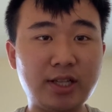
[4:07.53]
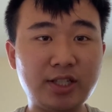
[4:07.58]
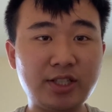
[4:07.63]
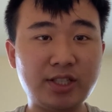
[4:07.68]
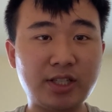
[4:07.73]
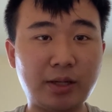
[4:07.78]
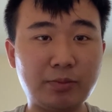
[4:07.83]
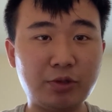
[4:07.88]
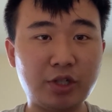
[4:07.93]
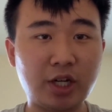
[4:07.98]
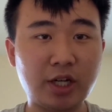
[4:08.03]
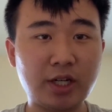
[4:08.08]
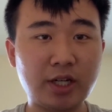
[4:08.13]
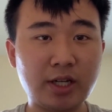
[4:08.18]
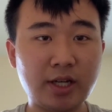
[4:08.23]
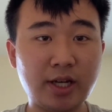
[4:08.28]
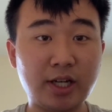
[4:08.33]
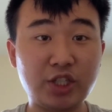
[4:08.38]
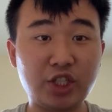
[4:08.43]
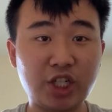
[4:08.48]
subject,
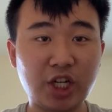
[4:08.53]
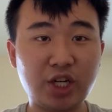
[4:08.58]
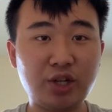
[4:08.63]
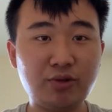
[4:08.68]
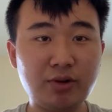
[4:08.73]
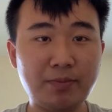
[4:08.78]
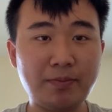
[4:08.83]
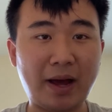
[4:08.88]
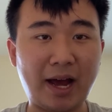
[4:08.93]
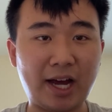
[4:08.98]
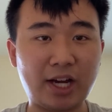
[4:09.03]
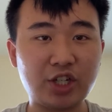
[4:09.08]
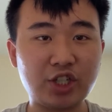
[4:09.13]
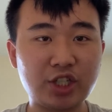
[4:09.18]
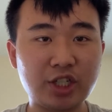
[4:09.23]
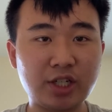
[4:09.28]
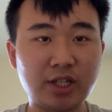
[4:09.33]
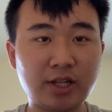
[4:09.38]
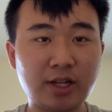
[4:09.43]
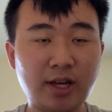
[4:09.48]
a genuine
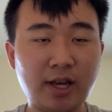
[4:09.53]
passion,